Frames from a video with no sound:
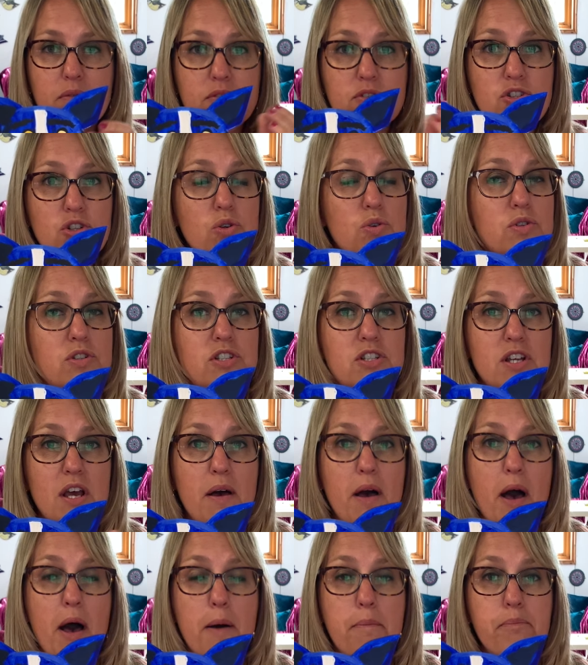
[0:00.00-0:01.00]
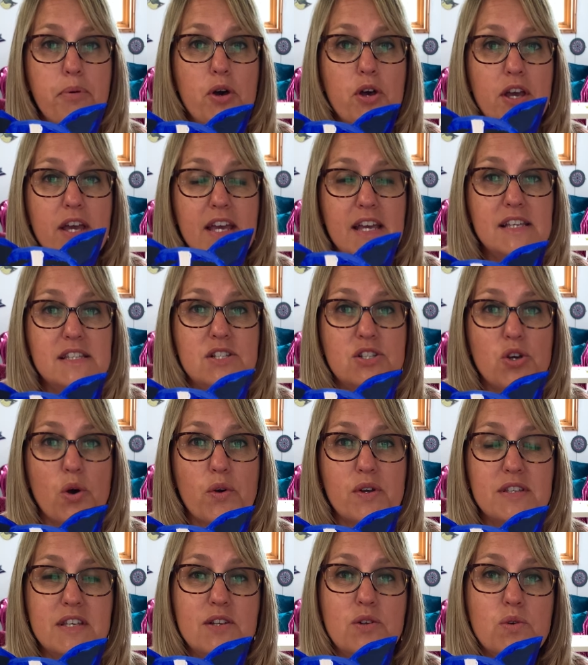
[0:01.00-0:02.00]
George put his
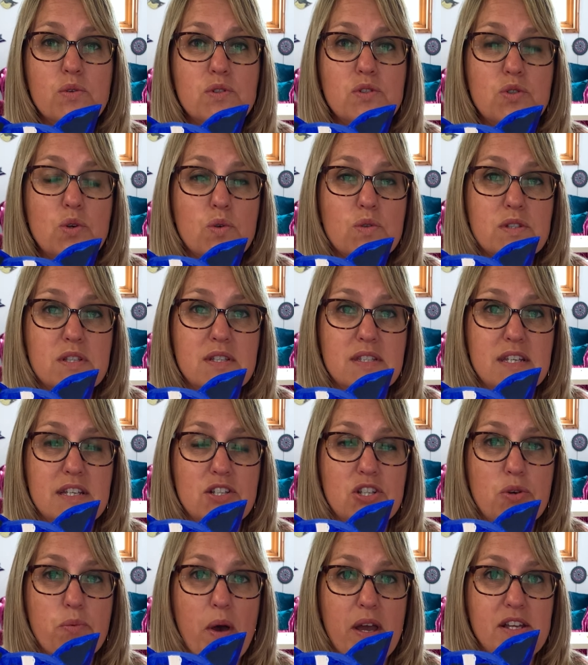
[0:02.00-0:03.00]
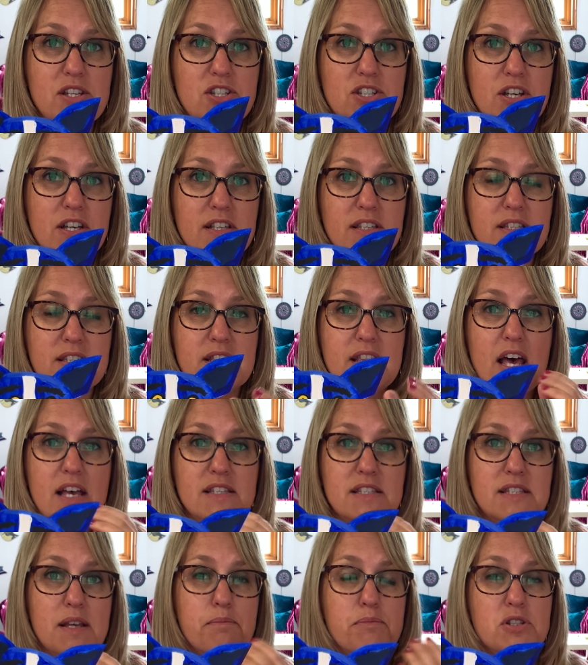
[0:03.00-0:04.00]
dogs in all sorts of situations that
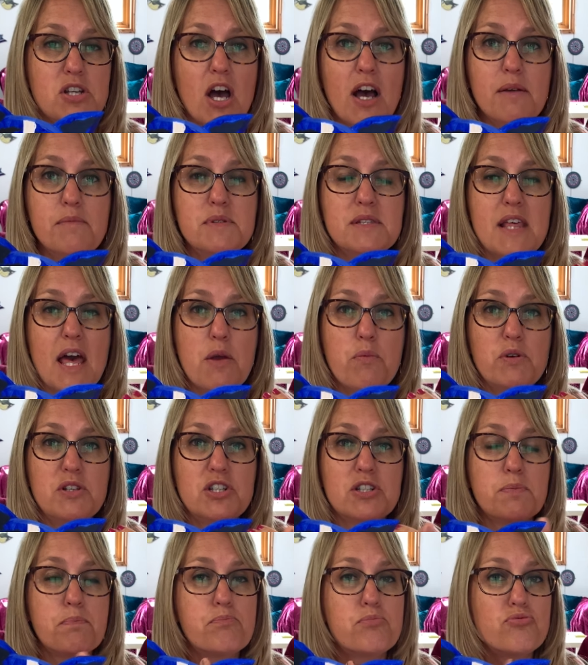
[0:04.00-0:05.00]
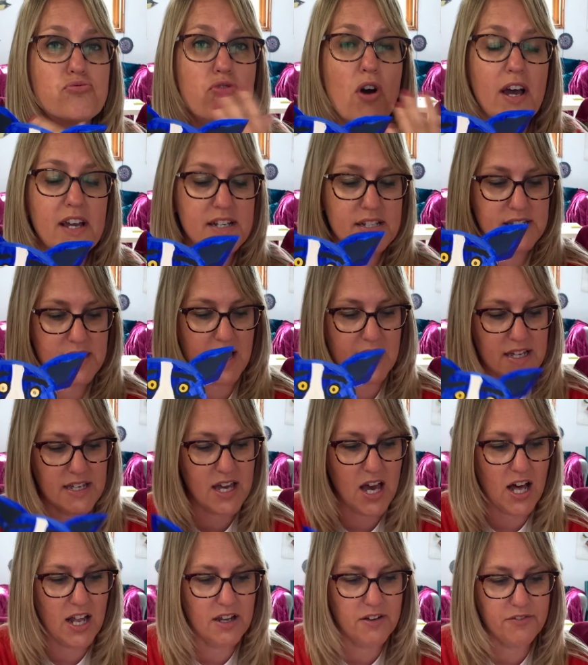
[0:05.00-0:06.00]
sometimes they were just bright and
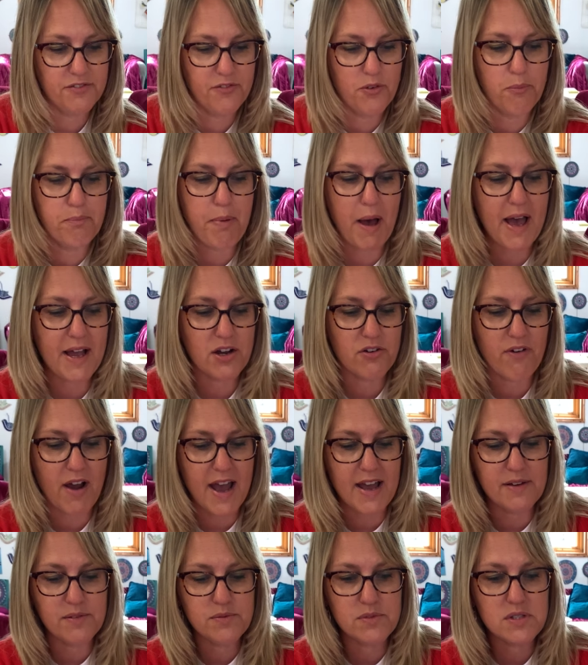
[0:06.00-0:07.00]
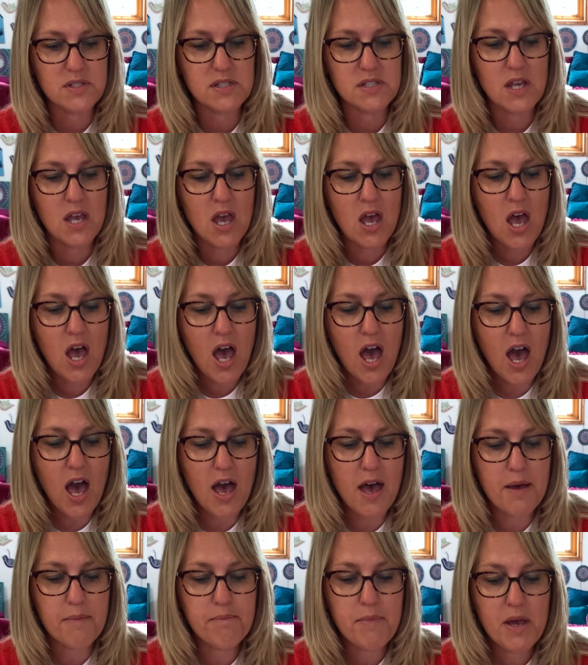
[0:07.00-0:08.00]
colourful backgrounds.
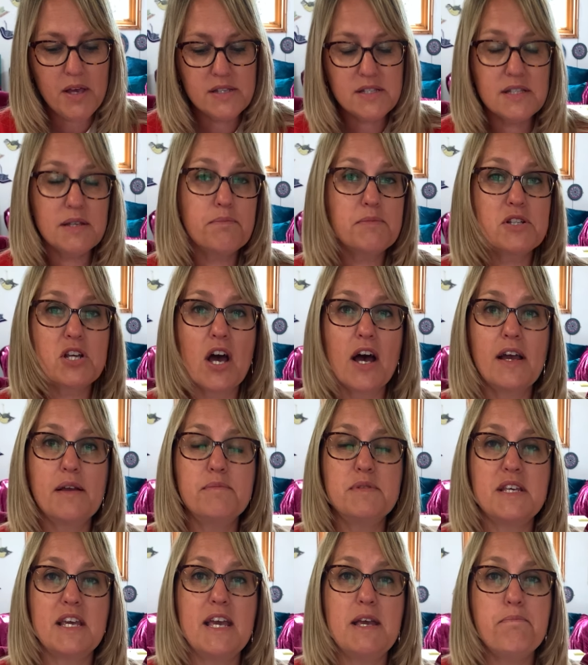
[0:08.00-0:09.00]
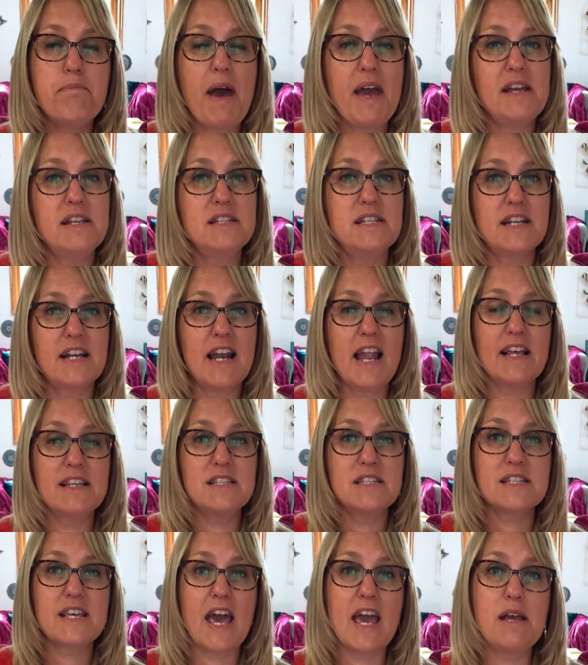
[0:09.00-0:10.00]
Sometimes he painted
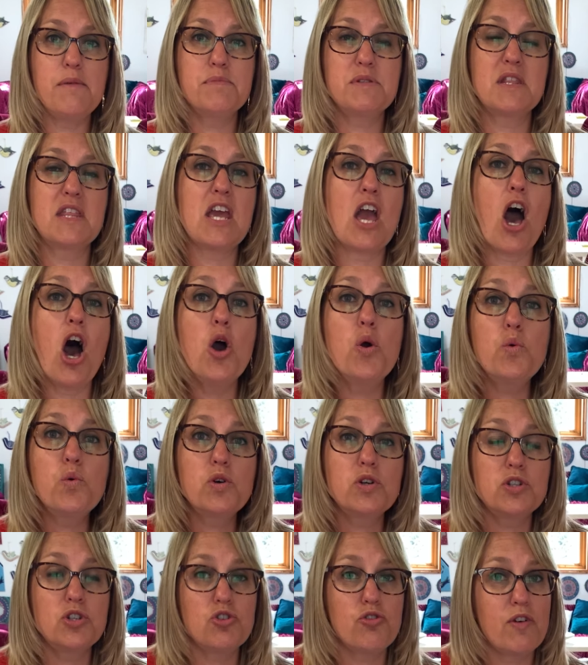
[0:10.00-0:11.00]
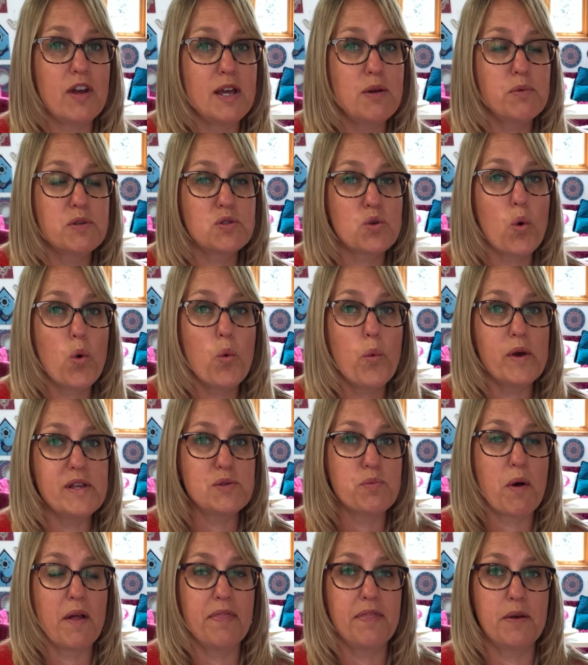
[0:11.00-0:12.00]
landscapes. The oak tree was
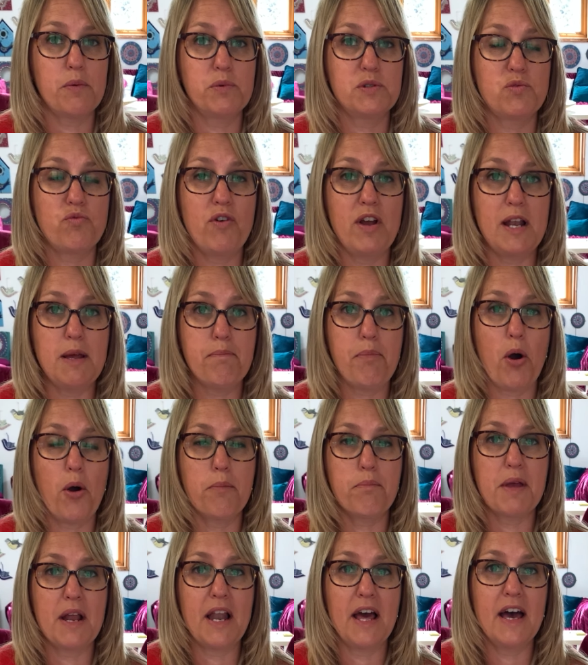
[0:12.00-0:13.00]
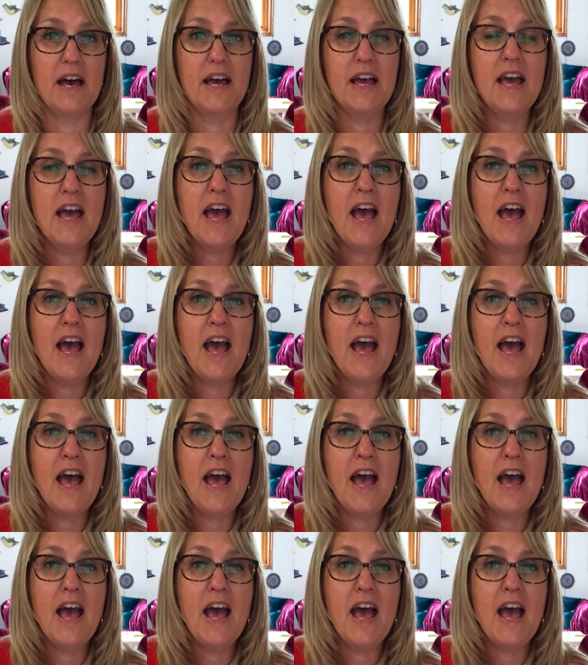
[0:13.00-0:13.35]
always one that was really popular.